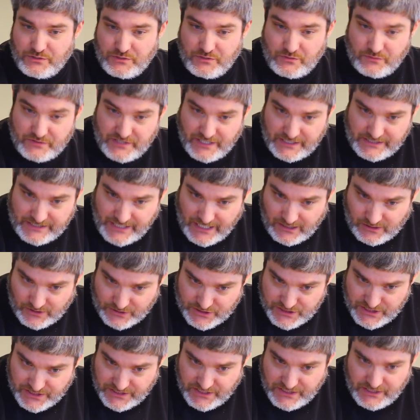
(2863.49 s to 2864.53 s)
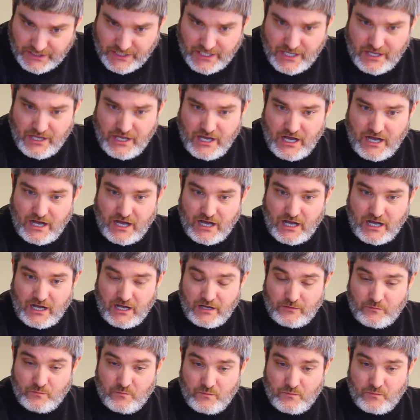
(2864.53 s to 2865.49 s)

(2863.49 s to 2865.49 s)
new technology. Uh,